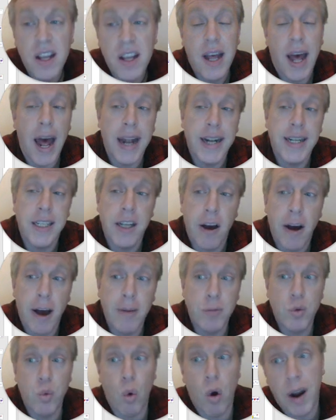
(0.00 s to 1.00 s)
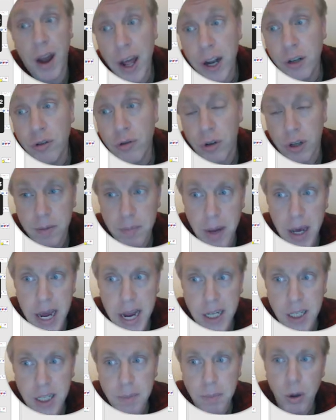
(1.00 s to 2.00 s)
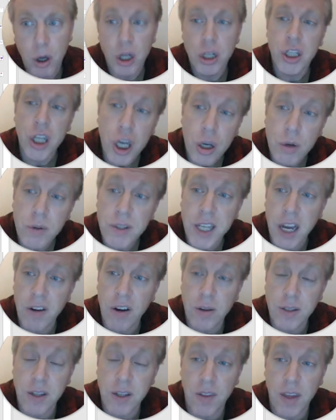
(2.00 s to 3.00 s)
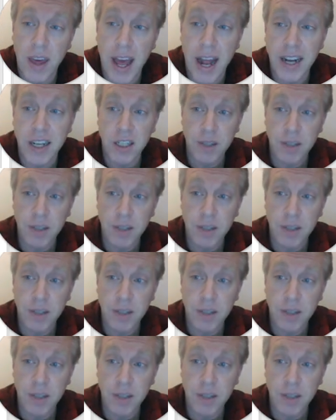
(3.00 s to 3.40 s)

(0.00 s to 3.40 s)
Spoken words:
and times 100 means put 2 zeros at the end?